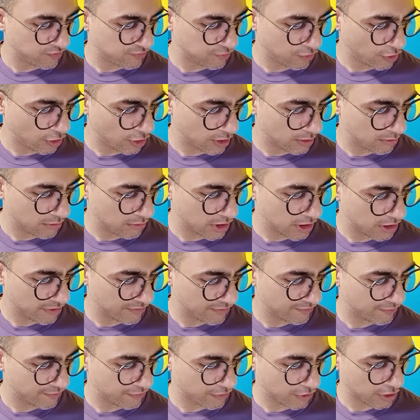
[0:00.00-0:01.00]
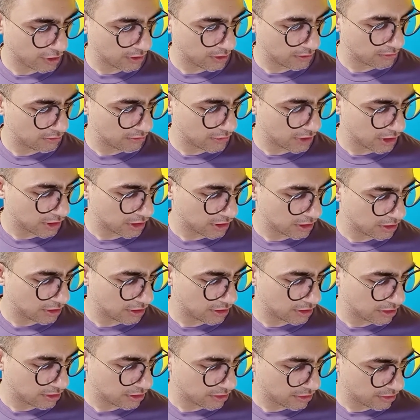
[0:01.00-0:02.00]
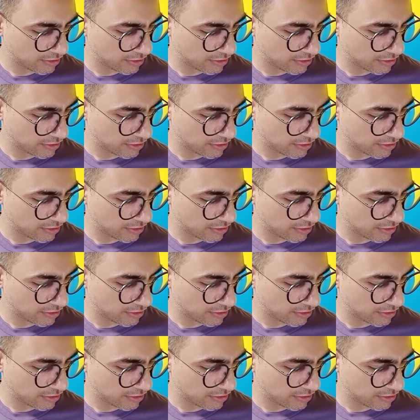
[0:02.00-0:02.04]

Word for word: form from uh,